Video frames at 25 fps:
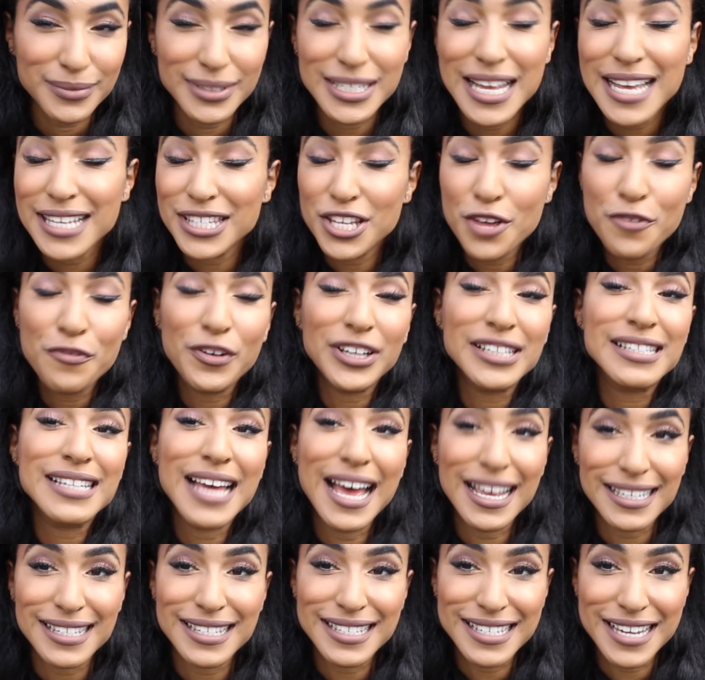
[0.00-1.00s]
Yeah, so
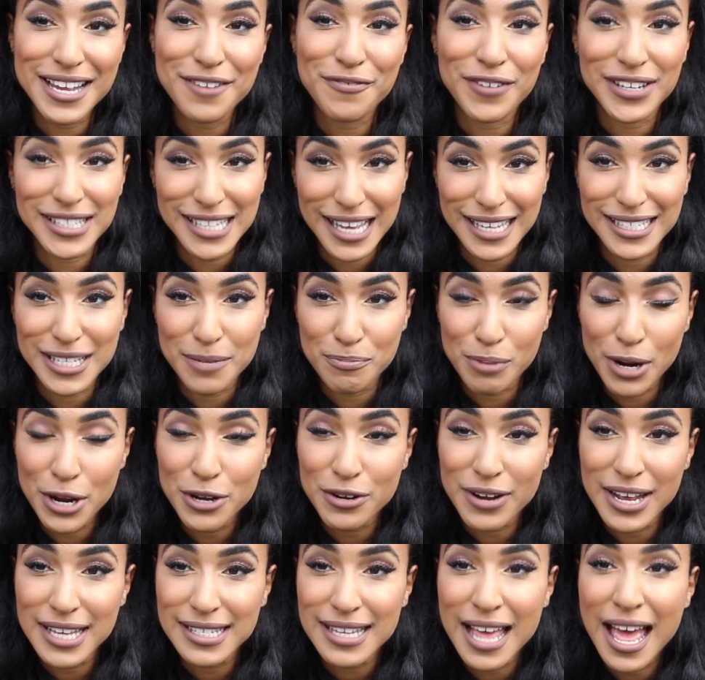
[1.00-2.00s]
fantastic
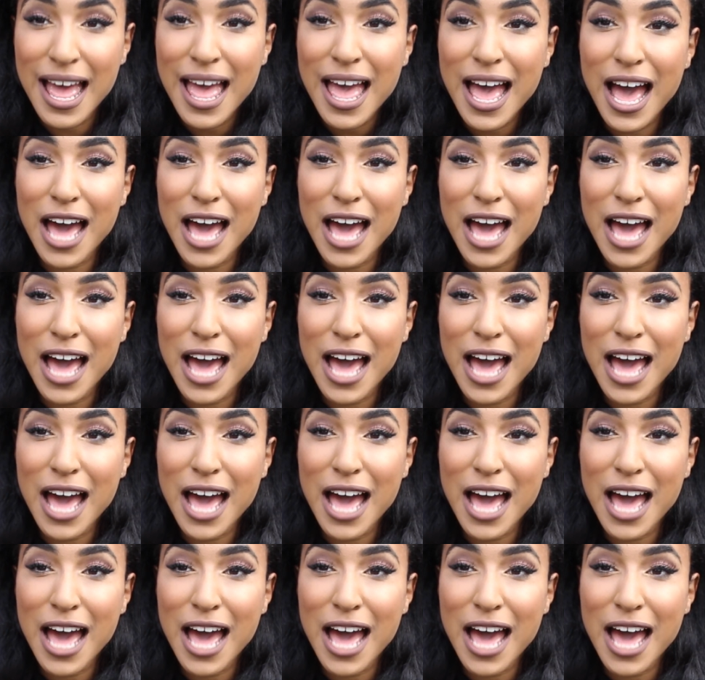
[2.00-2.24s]
progress,